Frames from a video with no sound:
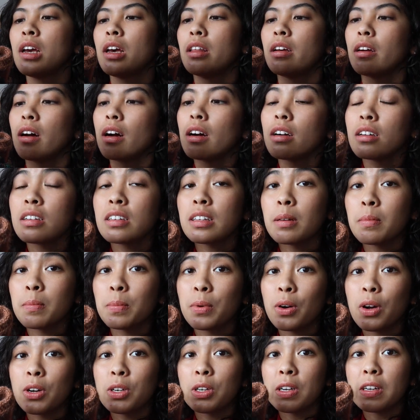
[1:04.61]
there are some
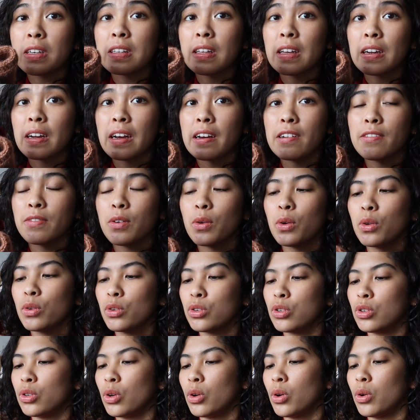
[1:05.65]
projects that I've
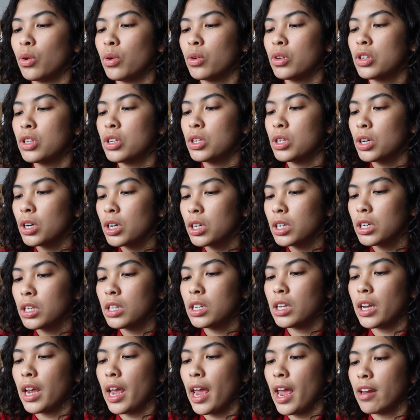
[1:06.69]
also
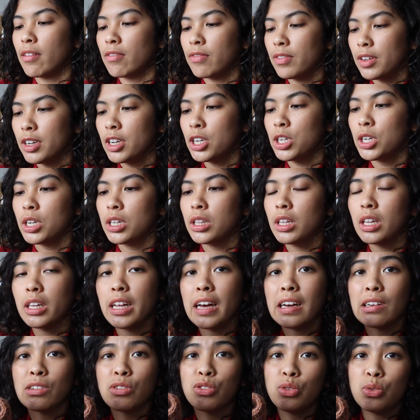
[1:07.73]
started and finished in the
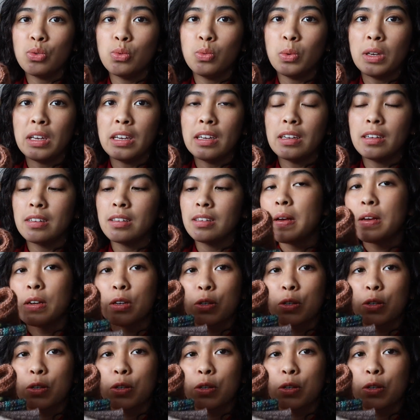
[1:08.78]
last two weeks.